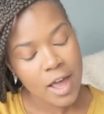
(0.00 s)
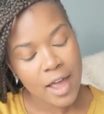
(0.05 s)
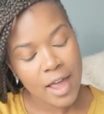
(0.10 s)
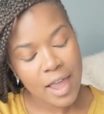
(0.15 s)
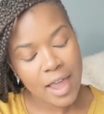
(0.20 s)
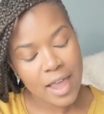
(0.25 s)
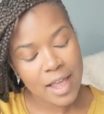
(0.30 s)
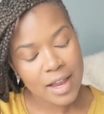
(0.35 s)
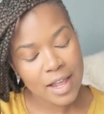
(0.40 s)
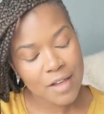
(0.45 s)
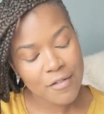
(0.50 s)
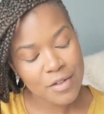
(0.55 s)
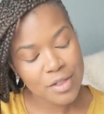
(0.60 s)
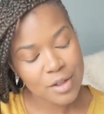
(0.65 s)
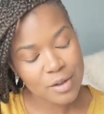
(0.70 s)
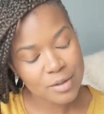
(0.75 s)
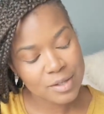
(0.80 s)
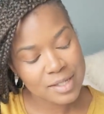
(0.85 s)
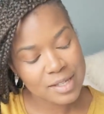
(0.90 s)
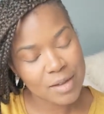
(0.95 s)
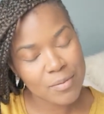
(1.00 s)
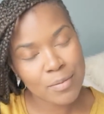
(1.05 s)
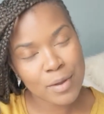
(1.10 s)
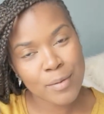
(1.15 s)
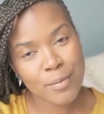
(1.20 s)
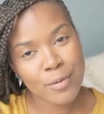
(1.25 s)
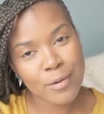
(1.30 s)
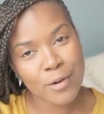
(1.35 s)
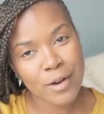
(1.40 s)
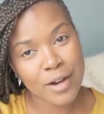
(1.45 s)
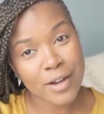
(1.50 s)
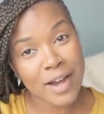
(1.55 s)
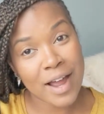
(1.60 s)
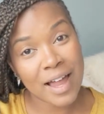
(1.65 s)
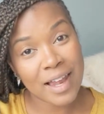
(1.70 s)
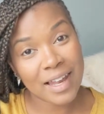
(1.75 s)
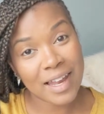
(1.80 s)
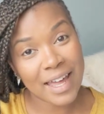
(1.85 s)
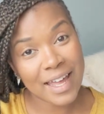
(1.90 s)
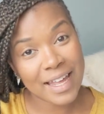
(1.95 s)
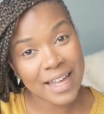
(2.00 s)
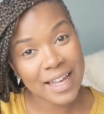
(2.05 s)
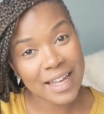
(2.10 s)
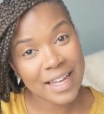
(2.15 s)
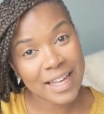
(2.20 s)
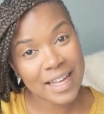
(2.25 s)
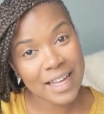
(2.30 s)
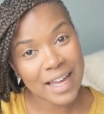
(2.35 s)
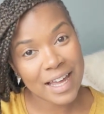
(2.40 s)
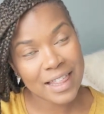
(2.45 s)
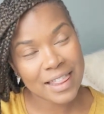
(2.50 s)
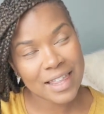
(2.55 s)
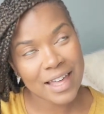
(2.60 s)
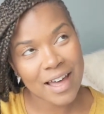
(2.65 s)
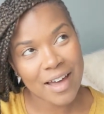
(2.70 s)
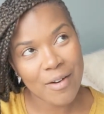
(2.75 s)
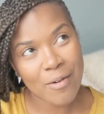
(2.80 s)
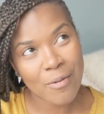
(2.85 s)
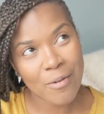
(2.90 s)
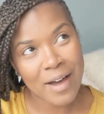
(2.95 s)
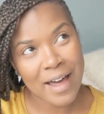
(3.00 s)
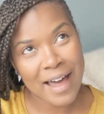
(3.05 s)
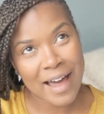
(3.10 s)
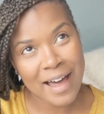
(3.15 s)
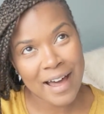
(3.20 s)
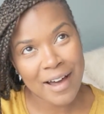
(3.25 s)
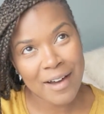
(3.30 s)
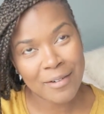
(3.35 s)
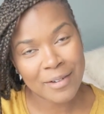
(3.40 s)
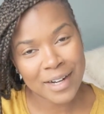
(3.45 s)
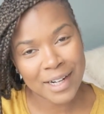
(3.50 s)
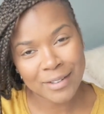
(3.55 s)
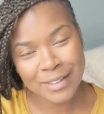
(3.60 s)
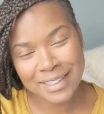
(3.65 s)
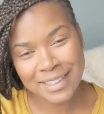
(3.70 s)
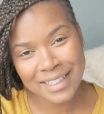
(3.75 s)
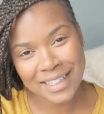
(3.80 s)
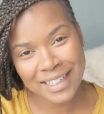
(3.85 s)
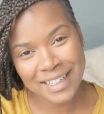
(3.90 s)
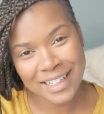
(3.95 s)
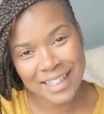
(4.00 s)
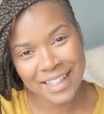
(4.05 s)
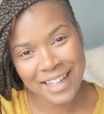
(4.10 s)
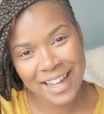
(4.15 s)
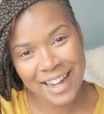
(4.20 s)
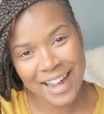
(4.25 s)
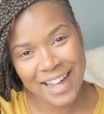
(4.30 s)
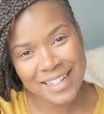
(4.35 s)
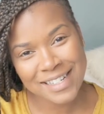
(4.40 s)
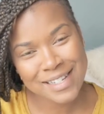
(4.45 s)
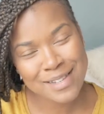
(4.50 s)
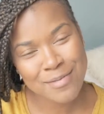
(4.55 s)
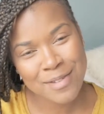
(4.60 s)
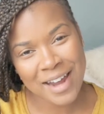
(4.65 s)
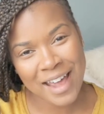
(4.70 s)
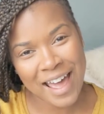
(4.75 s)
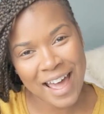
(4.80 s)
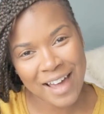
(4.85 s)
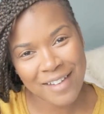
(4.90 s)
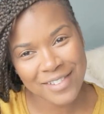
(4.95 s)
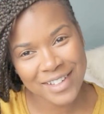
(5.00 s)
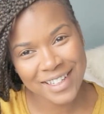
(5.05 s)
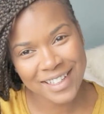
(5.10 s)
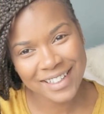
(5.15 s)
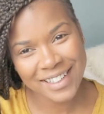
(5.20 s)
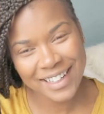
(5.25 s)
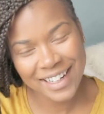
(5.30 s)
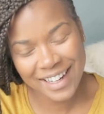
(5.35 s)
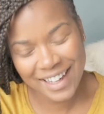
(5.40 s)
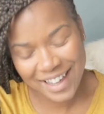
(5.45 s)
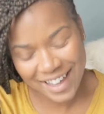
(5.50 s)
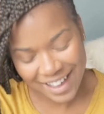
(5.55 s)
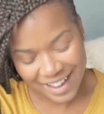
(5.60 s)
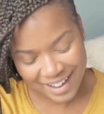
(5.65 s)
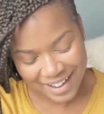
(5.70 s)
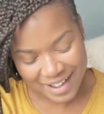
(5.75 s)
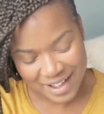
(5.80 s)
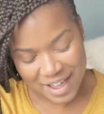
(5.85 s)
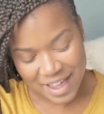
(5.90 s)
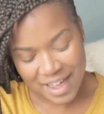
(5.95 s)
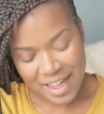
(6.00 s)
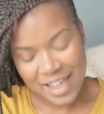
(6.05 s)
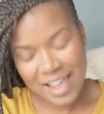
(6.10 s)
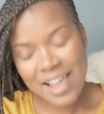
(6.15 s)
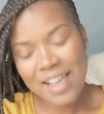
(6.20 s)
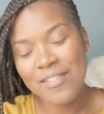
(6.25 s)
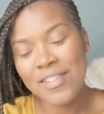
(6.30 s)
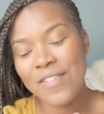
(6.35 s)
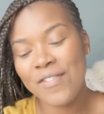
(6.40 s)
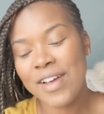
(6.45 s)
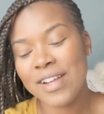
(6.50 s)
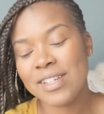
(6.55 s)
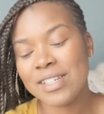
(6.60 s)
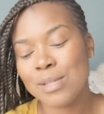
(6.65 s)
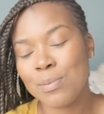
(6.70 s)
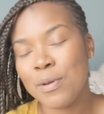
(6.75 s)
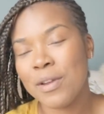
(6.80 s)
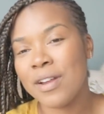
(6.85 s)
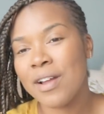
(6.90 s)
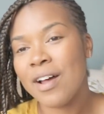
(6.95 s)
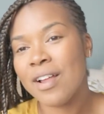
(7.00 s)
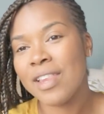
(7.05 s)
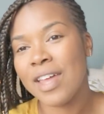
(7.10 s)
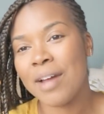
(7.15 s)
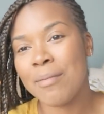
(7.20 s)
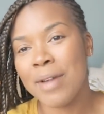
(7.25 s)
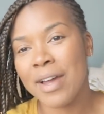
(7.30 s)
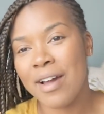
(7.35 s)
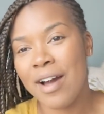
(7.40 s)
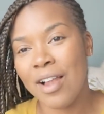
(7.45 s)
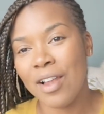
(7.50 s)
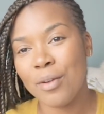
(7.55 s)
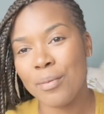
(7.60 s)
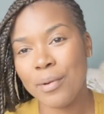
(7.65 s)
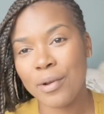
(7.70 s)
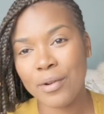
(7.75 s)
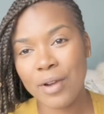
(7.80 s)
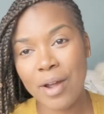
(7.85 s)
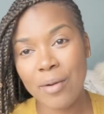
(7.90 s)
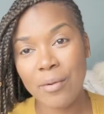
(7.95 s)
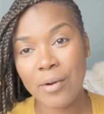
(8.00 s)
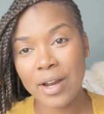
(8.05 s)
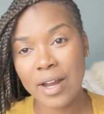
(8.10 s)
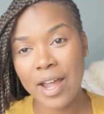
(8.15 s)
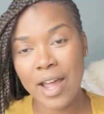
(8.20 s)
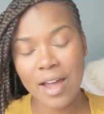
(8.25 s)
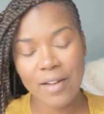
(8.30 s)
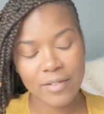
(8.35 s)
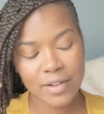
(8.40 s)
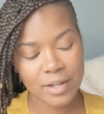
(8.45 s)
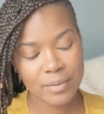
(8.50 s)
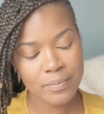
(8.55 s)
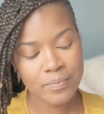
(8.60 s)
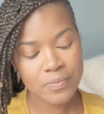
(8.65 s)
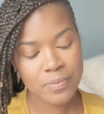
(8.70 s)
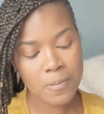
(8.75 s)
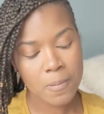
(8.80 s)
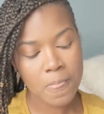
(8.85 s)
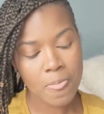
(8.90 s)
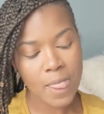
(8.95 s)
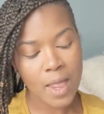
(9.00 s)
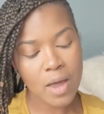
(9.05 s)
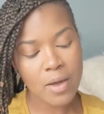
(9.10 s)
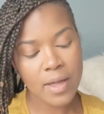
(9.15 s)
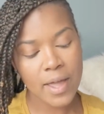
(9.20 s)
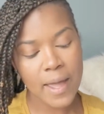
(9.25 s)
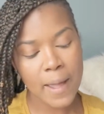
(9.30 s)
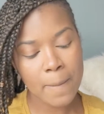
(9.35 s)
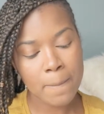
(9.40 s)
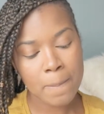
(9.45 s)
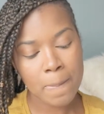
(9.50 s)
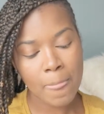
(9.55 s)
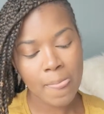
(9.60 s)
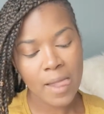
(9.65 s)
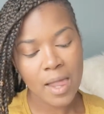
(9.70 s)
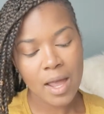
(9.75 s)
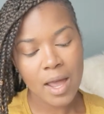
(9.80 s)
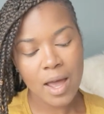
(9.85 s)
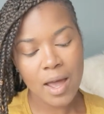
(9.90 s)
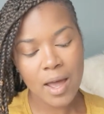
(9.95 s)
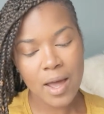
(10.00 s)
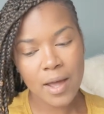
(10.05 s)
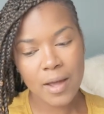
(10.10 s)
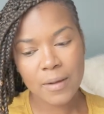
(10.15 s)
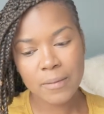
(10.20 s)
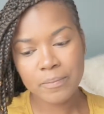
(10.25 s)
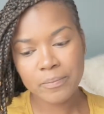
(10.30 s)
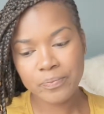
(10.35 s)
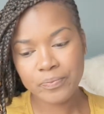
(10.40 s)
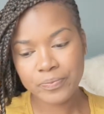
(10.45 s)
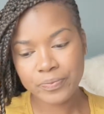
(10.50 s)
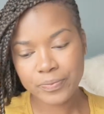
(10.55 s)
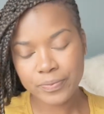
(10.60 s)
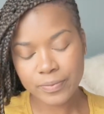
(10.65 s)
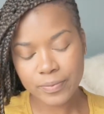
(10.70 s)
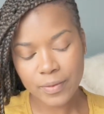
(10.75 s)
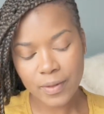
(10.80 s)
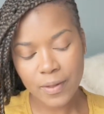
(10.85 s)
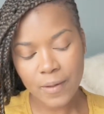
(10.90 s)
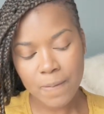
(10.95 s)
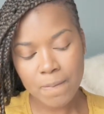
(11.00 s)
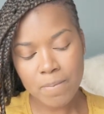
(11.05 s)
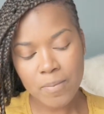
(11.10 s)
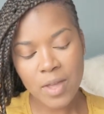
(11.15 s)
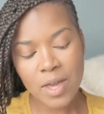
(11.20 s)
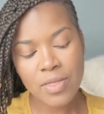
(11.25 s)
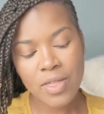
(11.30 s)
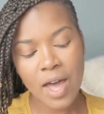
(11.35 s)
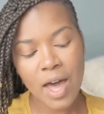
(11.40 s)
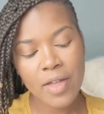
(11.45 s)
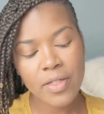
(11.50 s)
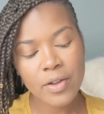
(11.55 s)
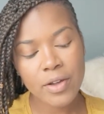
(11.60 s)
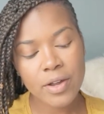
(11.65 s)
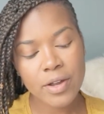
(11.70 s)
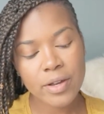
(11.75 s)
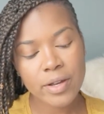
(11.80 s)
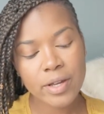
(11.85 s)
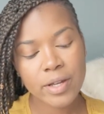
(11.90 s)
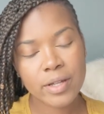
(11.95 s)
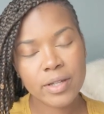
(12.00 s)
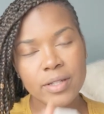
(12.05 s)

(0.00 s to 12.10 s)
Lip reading: And even though some people are not liking it, I thought, wow, when I was seeing it, like, I just wanna have it. Even if I just put it on like my collarbone, I wanna have it. Okay, the other